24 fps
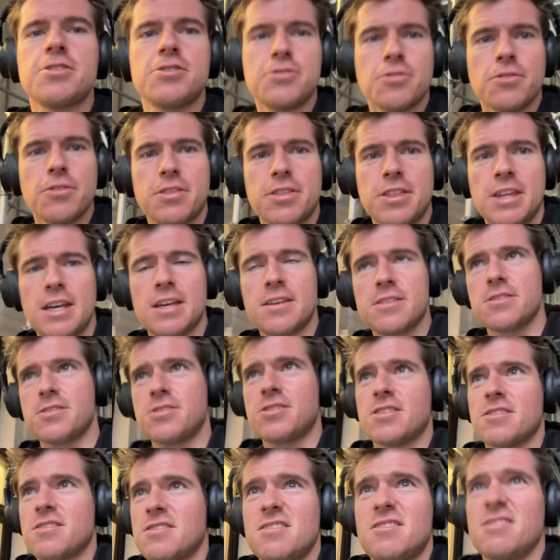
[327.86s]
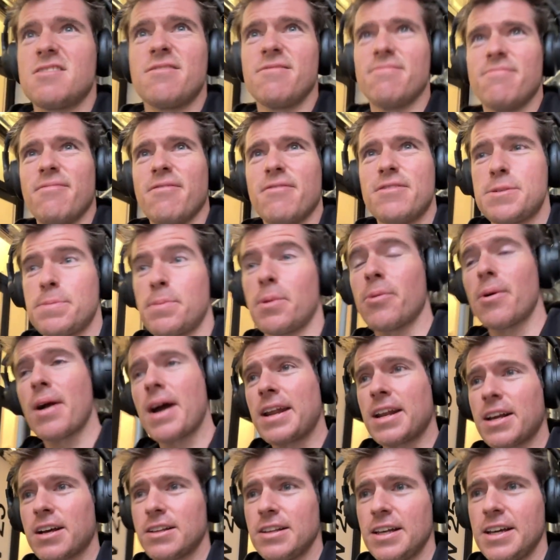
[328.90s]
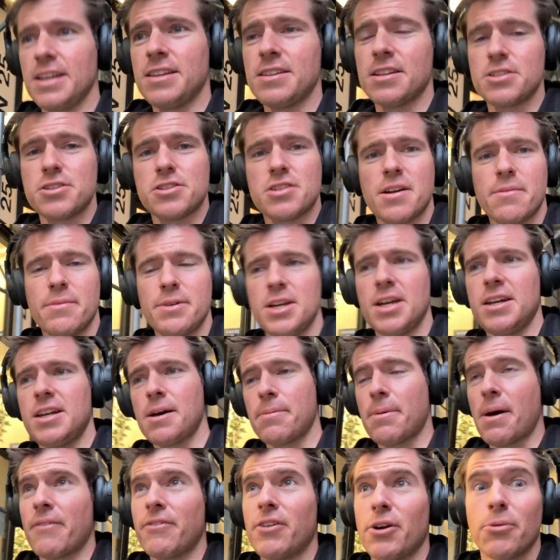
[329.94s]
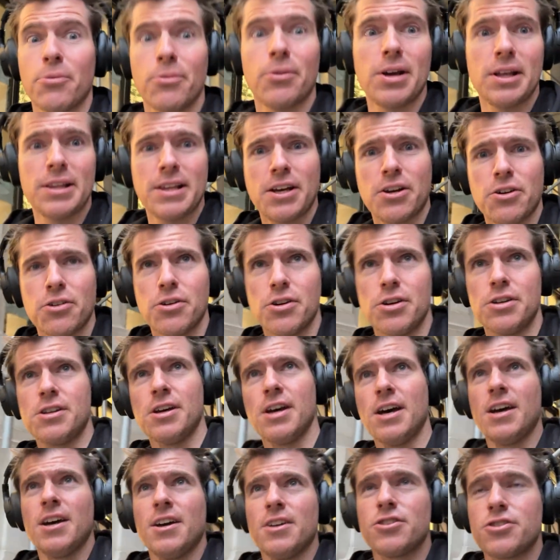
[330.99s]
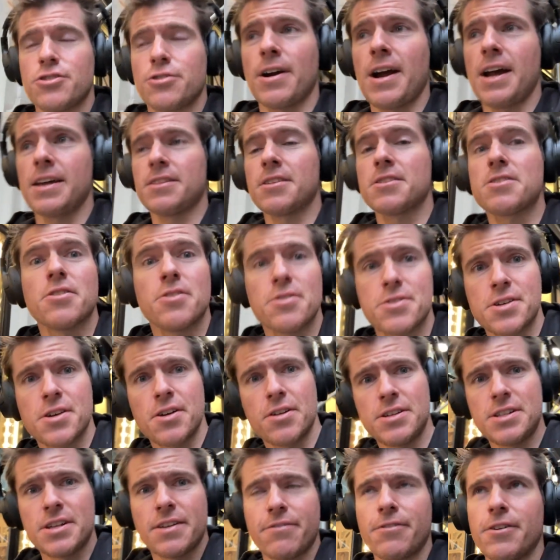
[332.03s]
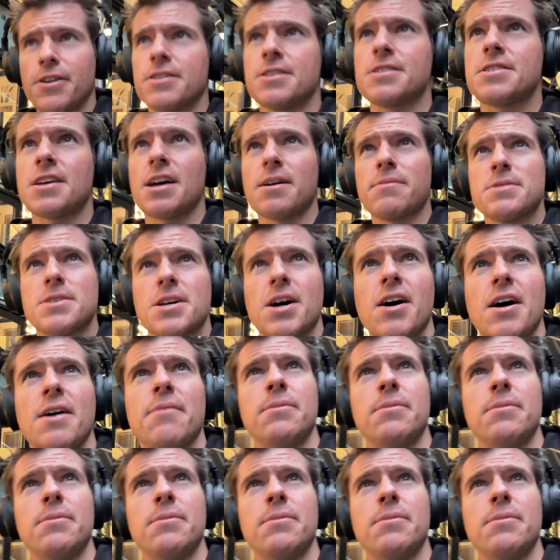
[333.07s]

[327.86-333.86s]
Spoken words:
do things just sporadically in the gym, and you end up having a really good train that's also different at the same time.